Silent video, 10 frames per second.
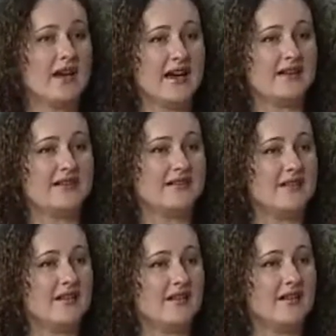Get
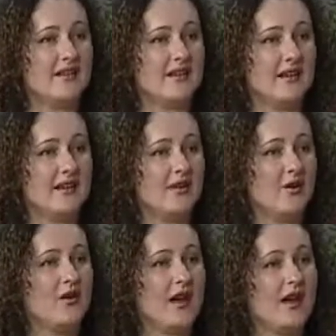
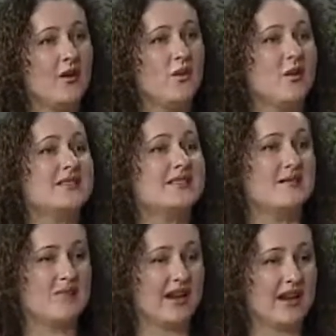in with
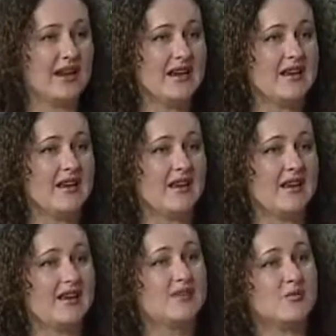somebody that
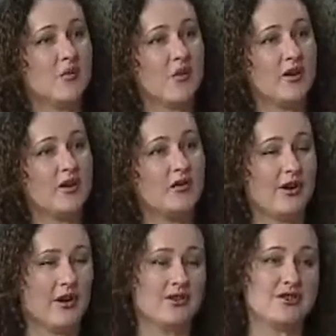can support you,
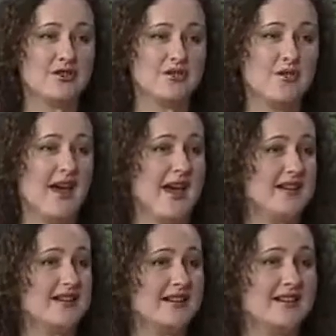encourage you, and